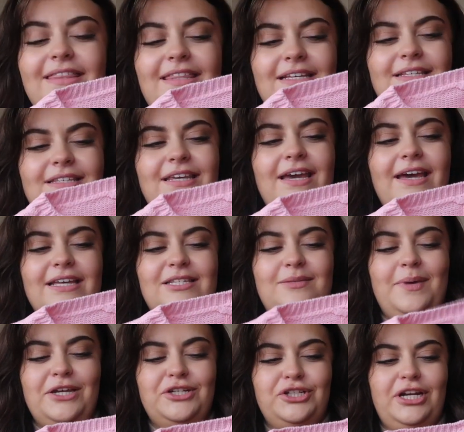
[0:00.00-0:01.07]
this year
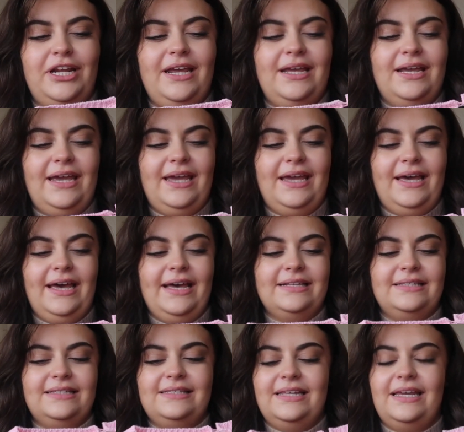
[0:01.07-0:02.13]
especially, it
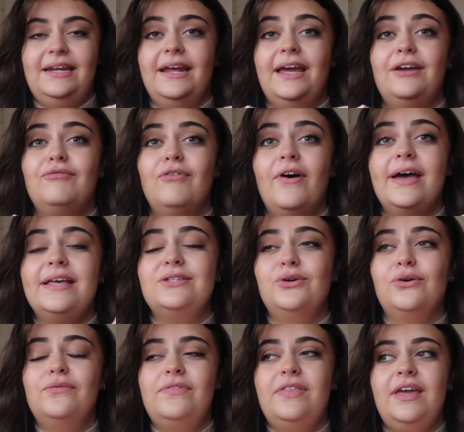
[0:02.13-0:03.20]
has seen a rise
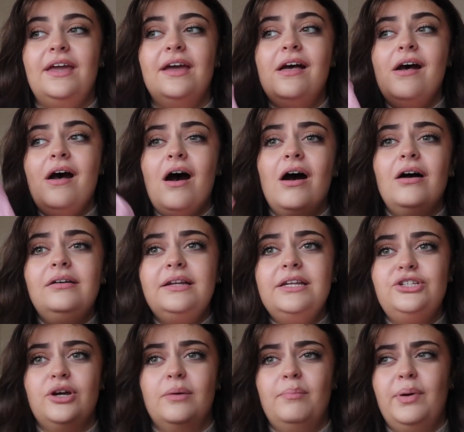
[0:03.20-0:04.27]
of the ugly
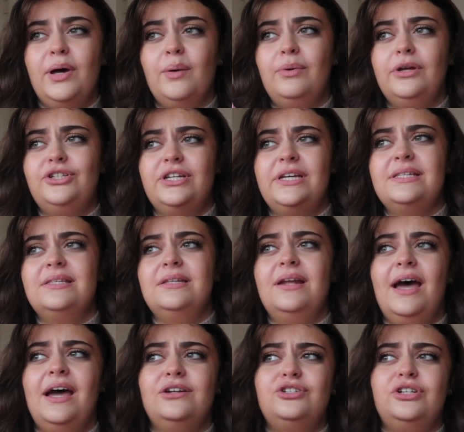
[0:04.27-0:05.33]
jumper, which isn't
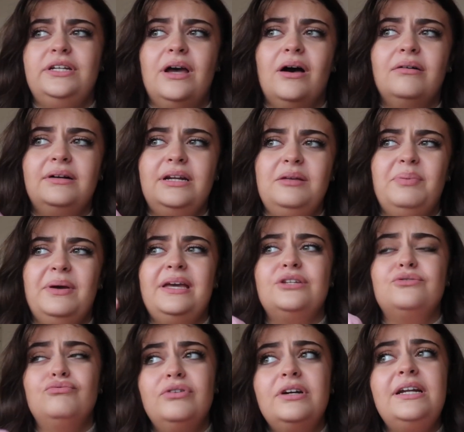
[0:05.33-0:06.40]
actually ugly, but
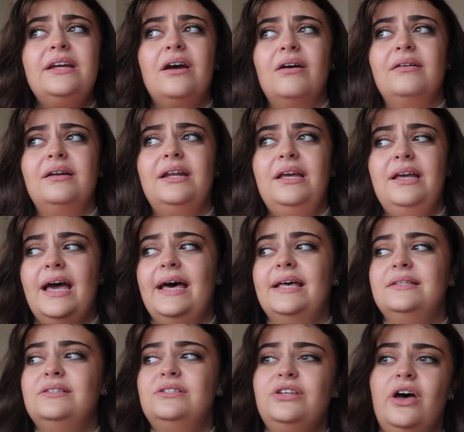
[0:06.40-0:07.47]
is really ugly
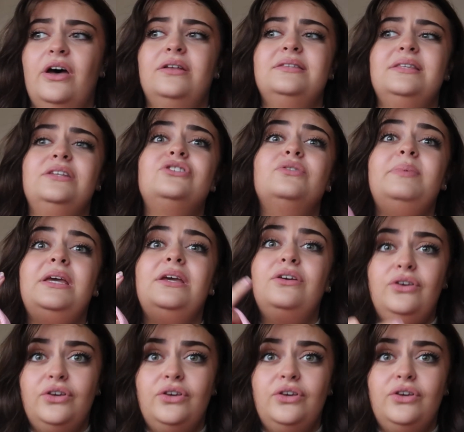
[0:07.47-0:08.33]
and turns into being